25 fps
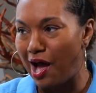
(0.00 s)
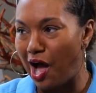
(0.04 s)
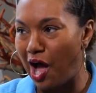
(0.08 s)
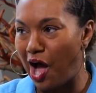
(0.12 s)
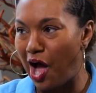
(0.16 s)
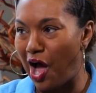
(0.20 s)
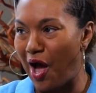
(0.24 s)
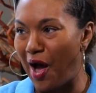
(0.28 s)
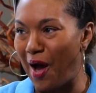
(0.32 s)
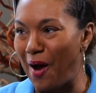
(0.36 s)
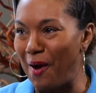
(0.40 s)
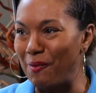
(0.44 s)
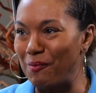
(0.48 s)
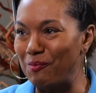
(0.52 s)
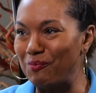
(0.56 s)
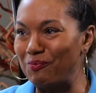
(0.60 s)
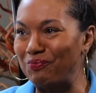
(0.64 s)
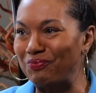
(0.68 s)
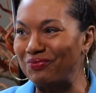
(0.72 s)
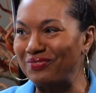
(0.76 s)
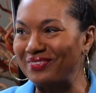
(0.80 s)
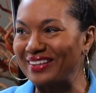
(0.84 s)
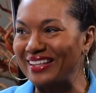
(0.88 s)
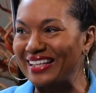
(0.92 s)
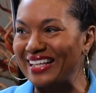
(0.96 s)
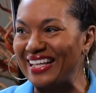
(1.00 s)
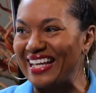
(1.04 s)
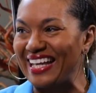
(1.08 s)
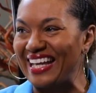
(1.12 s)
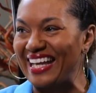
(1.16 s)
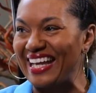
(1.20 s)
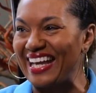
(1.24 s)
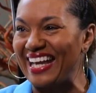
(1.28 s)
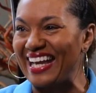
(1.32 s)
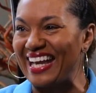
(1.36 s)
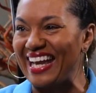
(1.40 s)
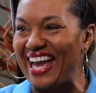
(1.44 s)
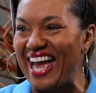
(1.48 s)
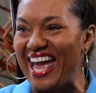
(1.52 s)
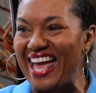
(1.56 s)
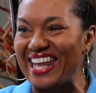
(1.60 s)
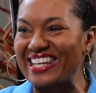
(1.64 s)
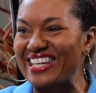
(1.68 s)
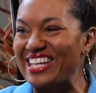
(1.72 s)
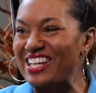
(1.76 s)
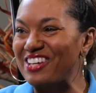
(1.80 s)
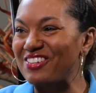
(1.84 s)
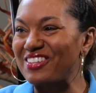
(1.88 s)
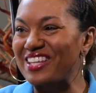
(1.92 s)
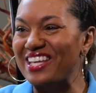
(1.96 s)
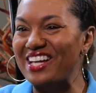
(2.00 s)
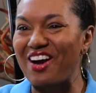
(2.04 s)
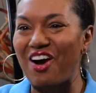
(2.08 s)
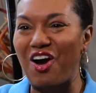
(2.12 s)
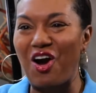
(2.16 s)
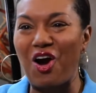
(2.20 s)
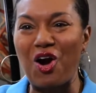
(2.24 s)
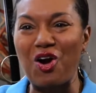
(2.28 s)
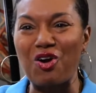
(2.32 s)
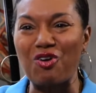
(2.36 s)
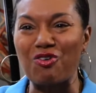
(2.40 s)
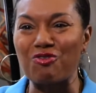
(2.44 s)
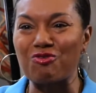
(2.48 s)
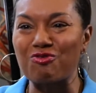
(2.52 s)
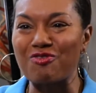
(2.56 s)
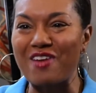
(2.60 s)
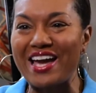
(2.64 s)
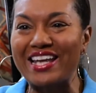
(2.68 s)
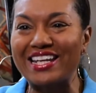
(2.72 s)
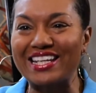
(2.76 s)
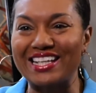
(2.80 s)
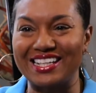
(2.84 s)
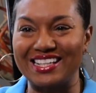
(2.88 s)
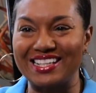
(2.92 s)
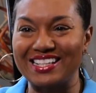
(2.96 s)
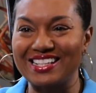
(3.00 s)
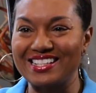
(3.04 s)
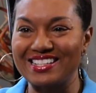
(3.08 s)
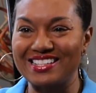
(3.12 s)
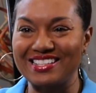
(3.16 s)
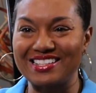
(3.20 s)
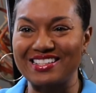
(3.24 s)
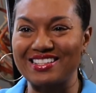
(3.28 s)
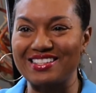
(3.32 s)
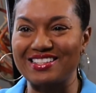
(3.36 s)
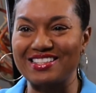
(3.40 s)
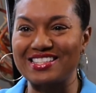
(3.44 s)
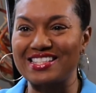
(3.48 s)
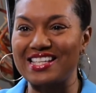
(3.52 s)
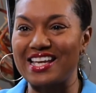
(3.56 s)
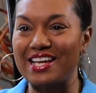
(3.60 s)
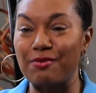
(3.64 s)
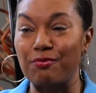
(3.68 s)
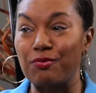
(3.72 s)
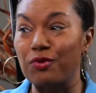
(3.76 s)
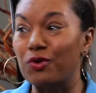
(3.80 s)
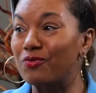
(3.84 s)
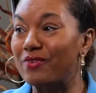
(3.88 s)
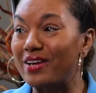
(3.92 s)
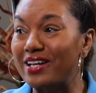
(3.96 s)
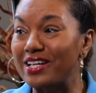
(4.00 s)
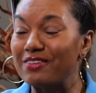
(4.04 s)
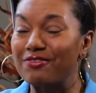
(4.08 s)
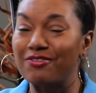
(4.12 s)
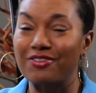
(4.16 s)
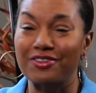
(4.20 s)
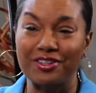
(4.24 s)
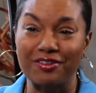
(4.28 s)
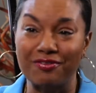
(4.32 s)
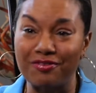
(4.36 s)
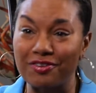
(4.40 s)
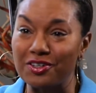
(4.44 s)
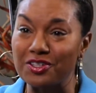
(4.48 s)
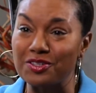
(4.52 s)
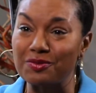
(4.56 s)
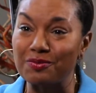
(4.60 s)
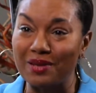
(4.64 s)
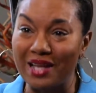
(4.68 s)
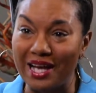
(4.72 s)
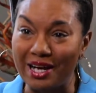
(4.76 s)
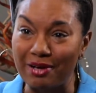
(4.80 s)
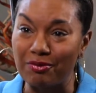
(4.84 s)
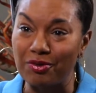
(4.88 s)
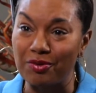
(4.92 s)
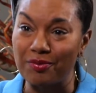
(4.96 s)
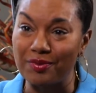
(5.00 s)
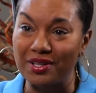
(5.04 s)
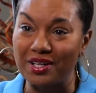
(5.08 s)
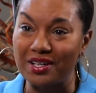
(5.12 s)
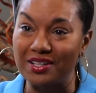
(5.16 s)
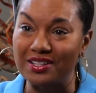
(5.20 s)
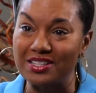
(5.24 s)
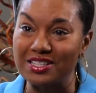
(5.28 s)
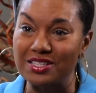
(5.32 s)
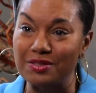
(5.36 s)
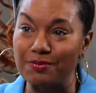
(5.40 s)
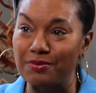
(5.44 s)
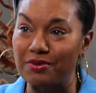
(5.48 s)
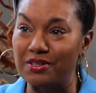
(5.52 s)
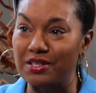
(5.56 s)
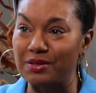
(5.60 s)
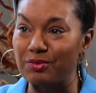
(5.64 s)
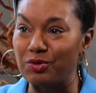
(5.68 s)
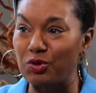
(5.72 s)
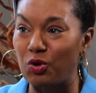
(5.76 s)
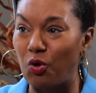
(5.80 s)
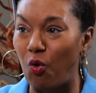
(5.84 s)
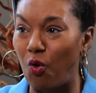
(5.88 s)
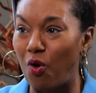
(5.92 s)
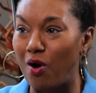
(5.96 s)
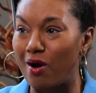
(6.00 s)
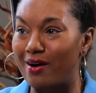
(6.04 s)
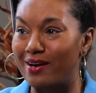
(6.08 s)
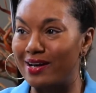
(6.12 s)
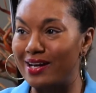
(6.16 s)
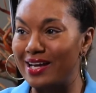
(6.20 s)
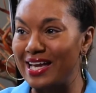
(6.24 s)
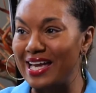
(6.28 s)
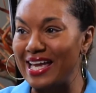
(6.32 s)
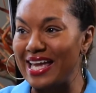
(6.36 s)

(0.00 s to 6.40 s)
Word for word: Um, and here they are ready to say, we're ready for the first black woman on the Supreme Court.